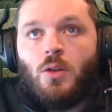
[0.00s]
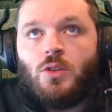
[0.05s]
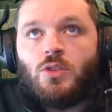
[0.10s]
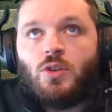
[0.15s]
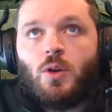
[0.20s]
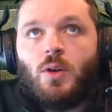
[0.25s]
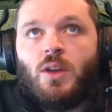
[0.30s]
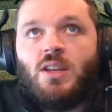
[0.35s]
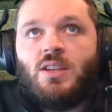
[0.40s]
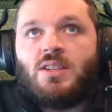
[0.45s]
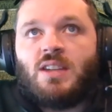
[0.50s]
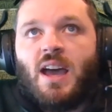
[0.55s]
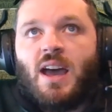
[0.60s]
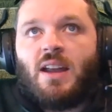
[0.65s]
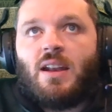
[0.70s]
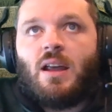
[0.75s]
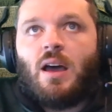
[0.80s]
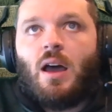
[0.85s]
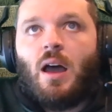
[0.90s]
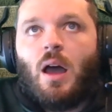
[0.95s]
So he's
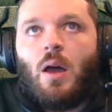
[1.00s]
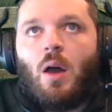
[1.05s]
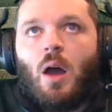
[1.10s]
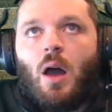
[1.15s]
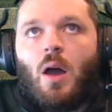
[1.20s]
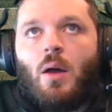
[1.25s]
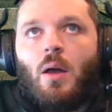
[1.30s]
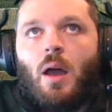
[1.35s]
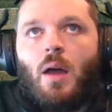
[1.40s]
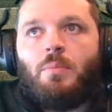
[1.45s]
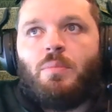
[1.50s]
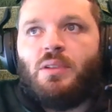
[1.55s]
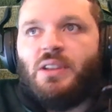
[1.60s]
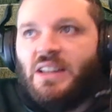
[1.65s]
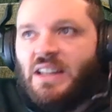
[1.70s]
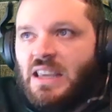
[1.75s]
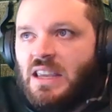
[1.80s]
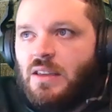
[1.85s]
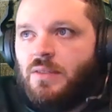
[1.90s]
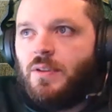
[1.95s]
at, I
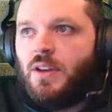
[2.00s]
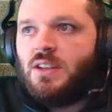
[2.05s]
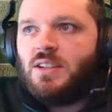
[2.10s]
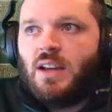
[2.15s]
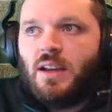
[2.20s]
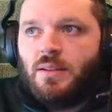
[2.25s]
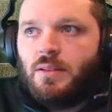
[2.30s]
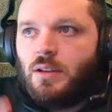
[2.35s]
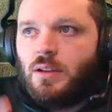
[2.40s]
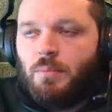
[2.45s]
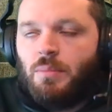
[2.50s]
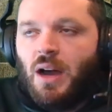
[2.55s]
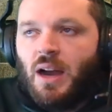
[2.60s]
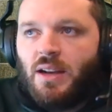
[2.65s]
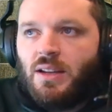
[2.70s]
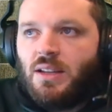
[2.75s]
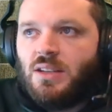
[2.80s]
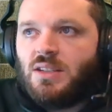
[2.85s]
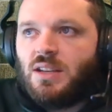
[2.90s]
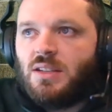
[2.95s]
believe, because I
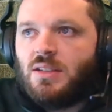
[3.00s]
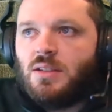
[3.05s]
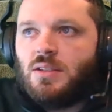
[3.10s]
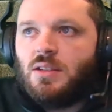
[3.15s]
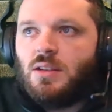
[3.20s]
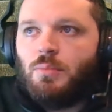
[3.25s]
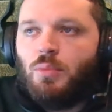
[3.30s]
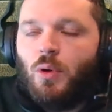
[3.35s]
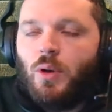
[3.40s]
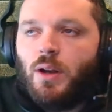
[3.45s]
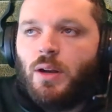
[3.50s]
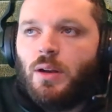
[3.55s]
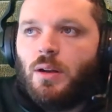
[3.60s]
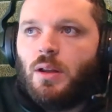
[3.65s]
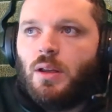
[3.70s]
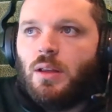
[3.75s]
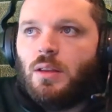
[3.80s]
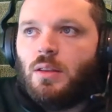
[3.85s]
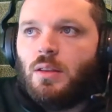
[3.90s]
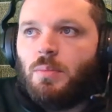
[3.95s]
combined these at some point
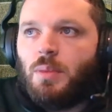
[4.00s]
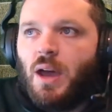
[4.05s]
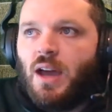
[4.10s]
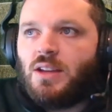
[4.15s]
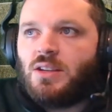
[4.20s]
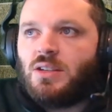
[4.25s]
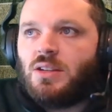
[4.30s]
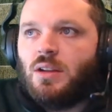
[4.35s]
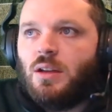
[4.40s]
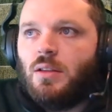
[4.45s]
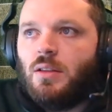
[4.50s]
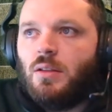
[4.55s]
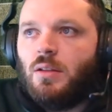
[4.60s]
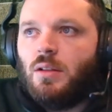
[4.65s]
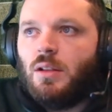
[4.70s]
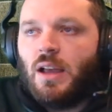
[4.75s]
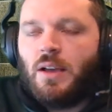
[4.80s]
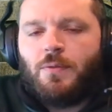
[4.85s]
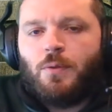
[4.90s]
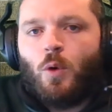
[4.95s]
in the past,
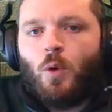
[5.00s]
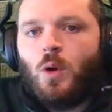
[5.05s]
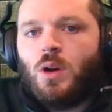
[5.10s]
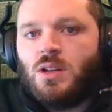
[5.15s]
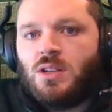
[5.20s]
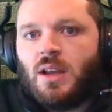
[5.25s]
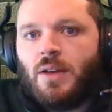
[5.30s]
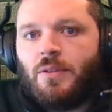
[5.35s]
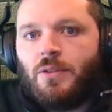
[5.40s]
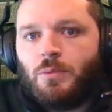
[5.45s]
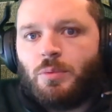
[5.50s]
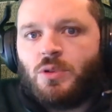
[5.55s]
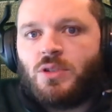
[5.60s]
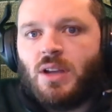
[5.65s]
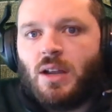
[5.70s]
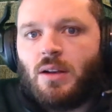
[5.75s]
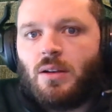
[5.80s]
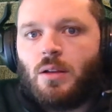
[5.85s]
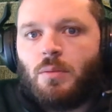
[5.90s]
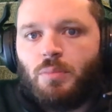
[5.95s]
like
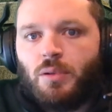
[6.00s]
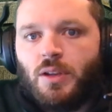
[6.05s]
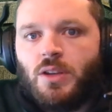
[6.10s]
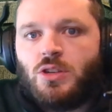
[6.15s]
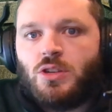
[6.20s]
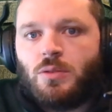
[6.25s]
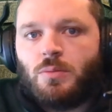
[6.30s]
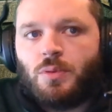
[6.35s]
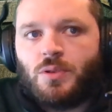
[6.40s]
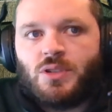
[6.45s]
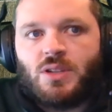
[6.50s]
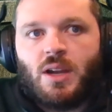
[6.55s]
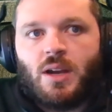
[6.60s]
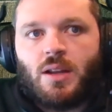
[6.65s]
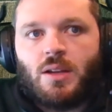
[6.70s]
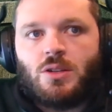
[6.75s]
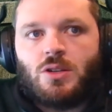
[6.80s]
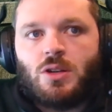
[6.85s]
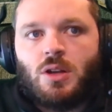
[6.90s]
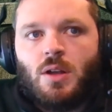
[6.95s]
47% completion
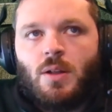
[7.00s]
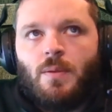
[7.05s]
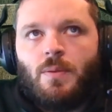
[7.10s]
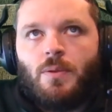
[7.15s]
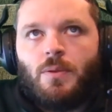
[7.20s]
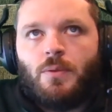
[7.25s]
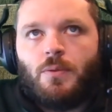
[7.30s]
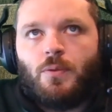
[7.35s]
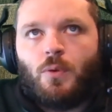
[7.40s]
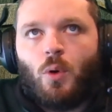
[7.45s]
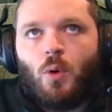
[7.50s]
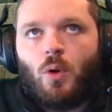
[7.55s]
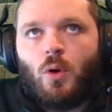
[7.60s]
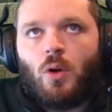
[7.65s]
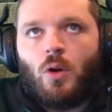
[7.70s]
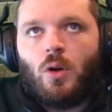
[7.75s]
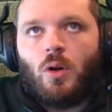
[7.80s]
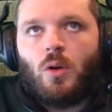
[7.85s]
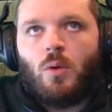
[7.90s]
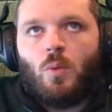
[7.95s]
percentage
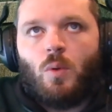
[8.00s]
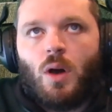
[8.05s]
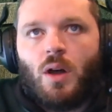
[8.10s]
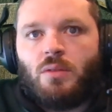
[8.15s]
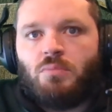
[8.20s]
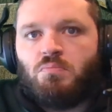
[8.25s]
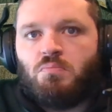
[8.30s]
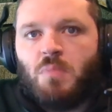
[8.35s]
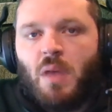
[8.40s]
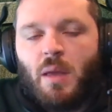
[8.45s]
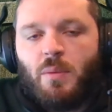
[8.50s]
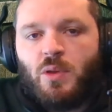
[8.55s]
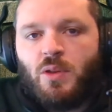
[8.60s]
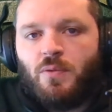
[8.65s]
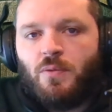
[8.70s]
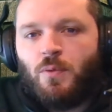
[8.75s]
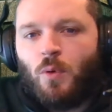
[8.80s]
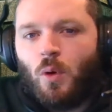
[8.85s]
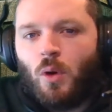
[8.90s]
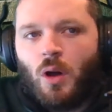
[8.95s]
for, what, maybe
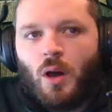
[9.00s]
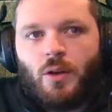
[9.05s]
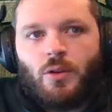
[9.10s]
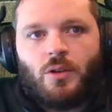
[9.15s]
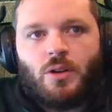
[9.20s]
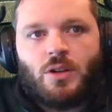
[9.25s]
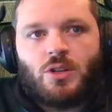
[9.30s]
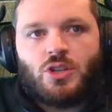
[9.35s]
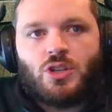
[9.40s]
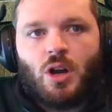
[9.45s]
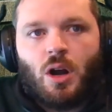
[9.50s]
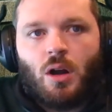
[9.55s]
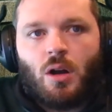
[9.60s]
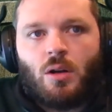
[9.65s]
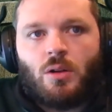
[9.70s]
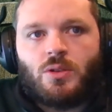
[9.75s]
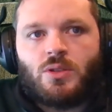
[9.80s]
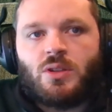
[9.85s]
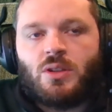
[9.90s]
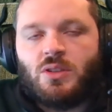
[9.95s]
400-ish
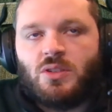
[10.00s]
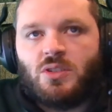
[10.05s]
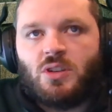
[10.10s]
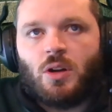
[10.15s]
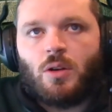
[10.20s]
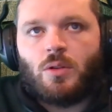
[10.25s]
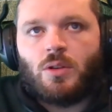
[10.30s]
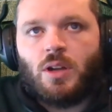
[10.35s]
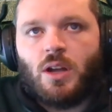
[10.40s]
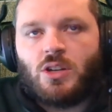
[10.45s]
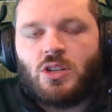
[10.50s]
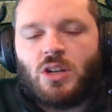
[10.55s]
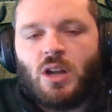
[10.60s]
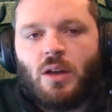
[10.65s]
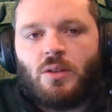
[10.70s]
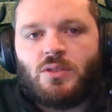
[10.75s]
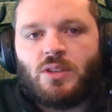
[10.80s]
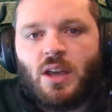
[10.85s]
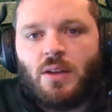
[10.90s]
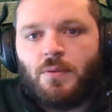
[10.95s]
yards, 0
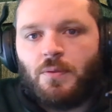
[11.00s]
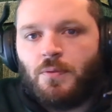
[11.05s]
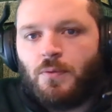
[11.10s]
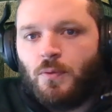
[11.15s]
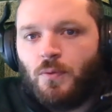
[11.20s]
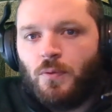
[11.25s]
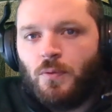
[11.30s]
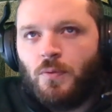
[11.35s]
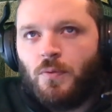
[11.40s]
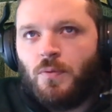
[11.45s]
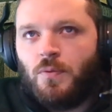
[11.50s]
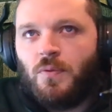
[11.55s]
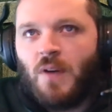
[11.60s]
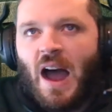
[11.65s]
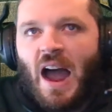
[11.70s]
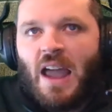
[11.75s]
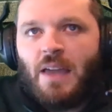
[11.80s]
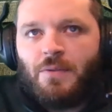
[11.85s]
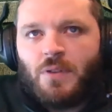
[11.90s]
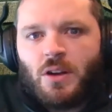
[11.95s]
touchdowns, and
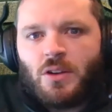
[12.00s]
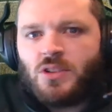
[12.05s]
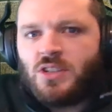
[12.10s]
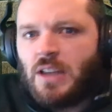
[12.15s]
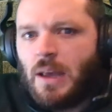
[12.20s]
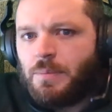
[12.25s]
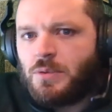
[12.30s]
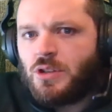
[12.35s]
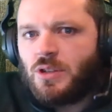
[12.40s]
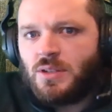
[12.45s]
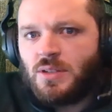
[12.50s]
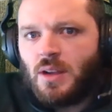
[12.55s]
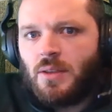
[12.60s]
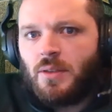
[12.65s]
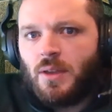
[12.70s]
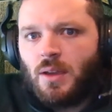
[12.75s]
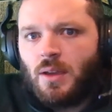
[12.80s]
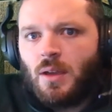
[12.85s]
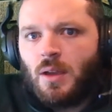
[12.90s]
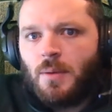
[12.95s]
5 interceptions, I
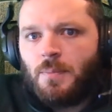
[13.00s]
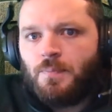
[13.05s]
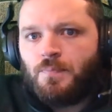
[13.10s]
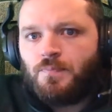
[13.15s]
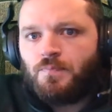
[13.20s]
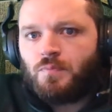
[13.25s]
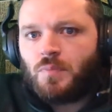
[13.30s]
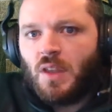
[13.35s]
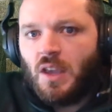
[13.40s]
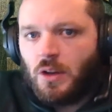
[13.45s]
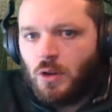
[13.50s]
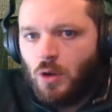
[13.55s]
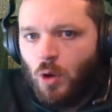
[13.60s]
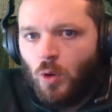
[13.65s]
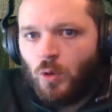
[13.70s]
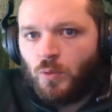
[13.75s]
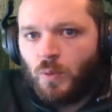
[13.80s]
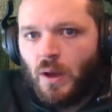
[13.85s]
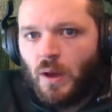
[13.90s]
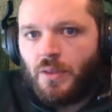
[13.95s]
think, in
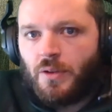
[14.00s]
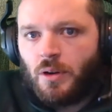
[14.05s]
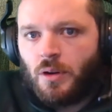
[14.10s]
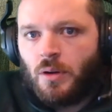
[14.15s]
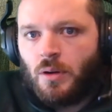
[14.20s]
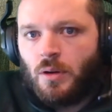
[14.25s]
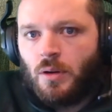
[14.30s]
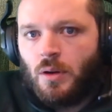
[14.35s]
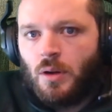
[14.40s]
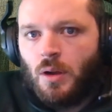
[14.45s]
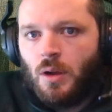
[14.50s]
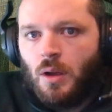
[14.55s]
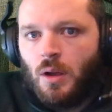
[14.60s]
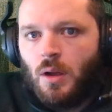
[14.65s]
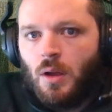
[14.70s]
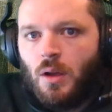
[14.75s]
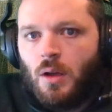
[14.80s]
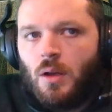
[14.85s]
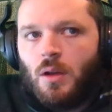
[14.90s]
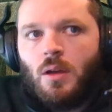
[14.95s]
cold weather.
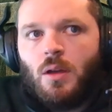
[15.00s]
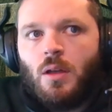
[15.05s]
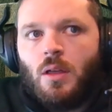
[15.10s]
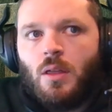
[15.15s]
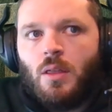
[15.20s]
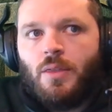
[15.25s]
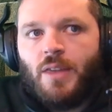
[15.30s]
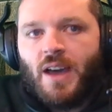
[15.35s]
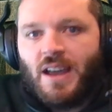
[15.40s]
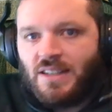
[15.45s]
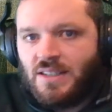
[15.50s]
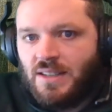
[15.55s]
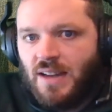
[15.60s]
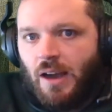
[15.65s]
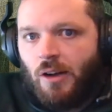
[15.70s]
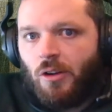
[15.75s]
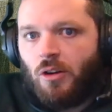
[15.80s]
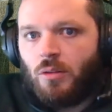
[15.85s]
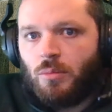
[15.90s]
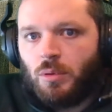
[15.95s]
That's
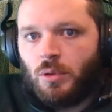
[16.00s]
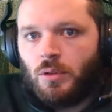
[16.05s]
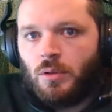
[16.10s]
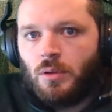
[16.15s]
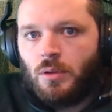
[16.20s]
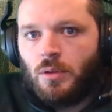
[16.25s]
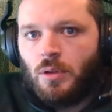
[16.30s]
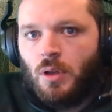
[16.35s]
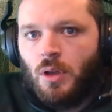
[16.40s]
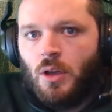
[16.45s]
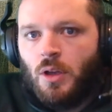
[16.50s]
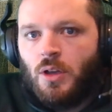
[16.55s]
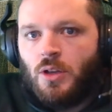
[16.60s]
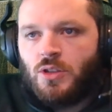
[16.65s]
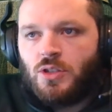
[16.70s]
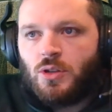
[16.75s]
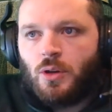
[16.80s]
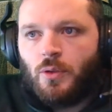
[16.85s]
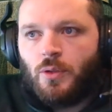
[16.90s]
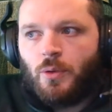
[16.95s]
terrible.
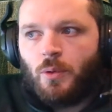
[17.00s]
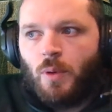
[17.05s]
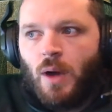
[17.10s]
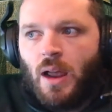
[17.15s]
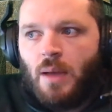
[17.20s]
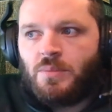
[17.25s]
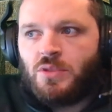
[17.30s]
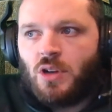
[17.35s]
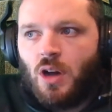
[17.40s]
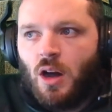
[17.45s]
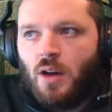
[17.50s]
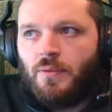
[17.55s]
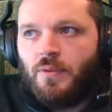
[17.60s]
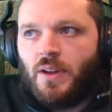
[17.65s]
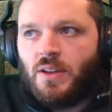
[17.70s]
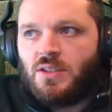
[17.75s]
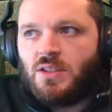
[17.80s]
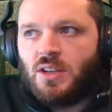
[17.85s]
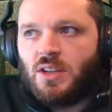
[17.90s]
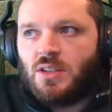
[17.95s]
So the Rams'
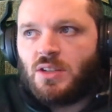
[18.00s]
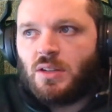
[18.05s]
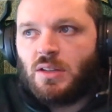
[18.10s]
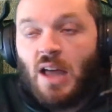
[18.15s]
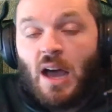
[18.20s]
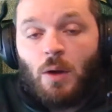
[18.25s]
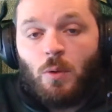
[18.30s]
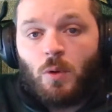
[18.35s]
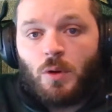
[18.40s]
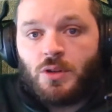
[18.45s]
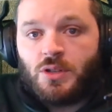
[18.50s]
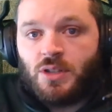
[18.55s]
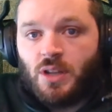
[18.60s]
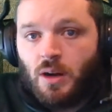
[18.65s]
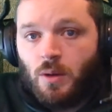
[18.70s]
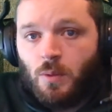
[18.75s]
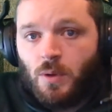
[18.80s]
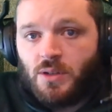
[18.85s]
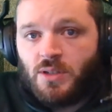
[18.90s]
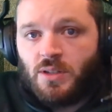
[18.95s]
offense is a lot worse than
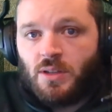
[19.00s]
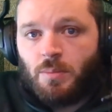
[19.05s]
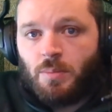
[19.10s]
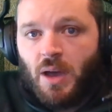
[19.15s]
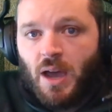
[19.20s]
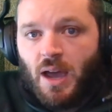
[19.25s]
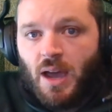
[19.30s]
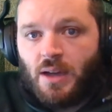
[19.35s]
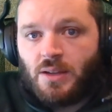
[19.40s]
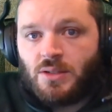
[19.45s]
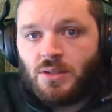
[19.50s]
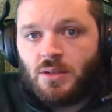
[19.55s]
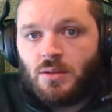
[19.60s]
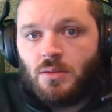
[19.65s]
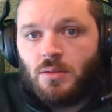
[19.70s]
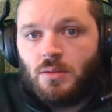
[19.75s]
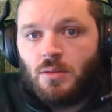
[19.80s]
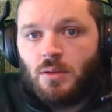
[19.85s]
it was in the past.